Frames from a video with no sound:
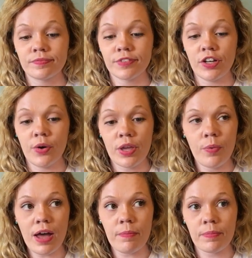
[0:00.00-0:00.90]
you know what you
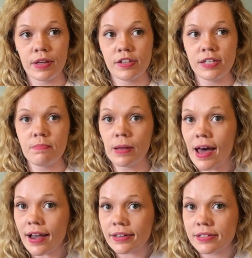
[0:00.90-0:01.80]
want, but you seem
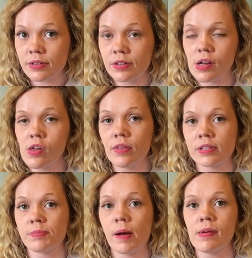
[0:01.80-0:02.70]
blocked, well,
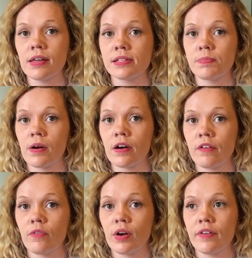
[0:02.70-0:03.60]
that's probably because part
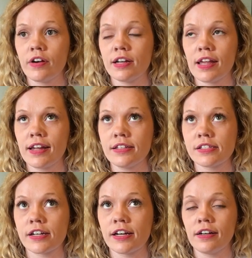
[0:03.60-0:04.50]
of whatever the
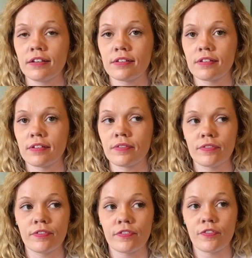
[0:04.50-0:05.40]
answer
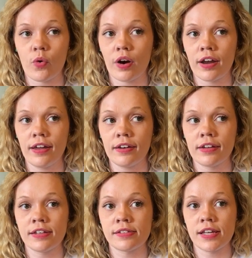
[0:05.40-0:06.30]
for it
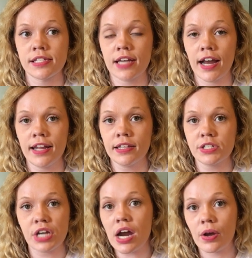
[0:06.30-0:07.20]
is, it's hiding in the
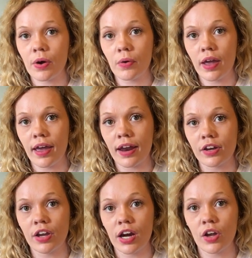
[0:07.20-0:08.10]
shadow,
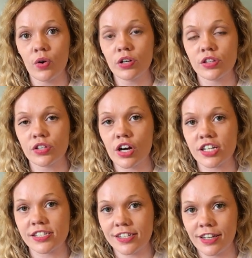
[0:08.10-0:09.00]
and you got to go into the
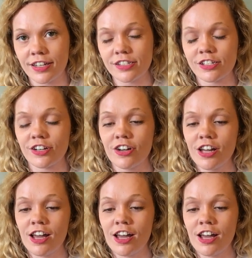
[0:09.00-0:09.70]
dark to see it. So